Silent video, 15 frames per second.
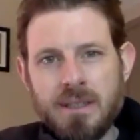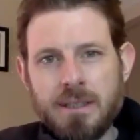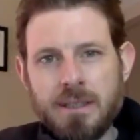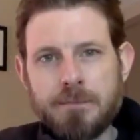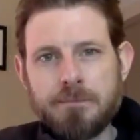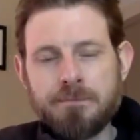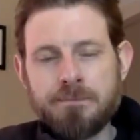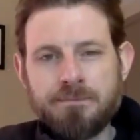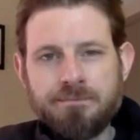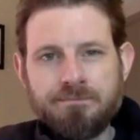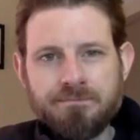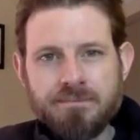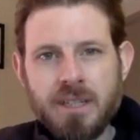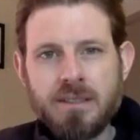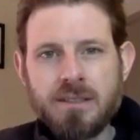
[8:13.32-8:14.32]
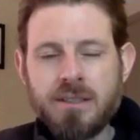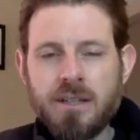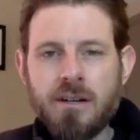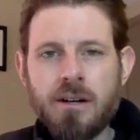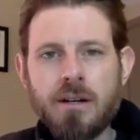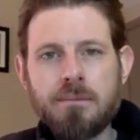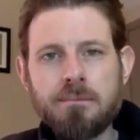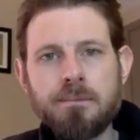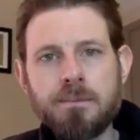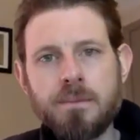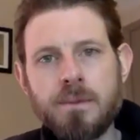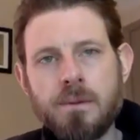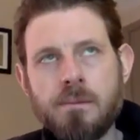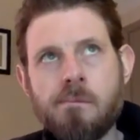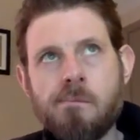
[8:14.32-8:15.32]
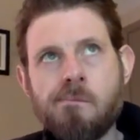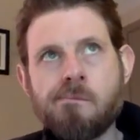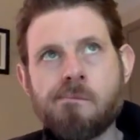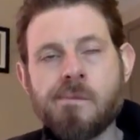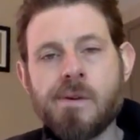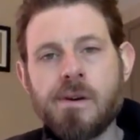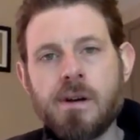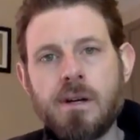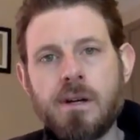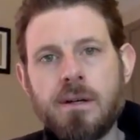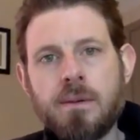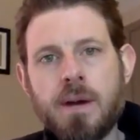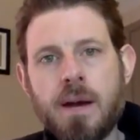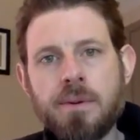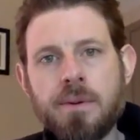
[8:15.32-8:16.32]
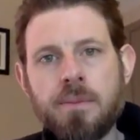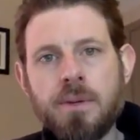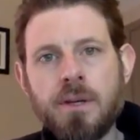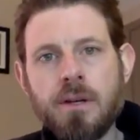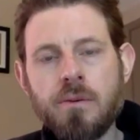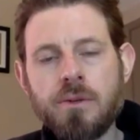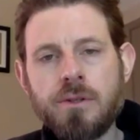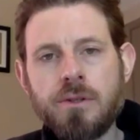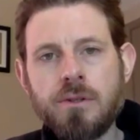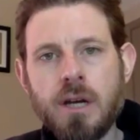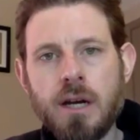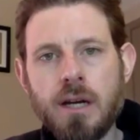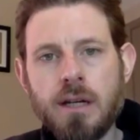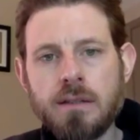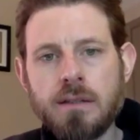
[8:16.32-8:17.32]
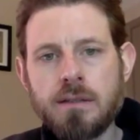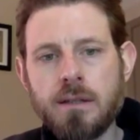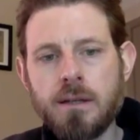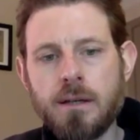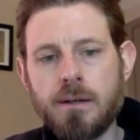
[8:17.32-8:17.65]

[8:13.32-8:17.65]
Um, thanks, Tara. I'm um, happy to be here with you guys.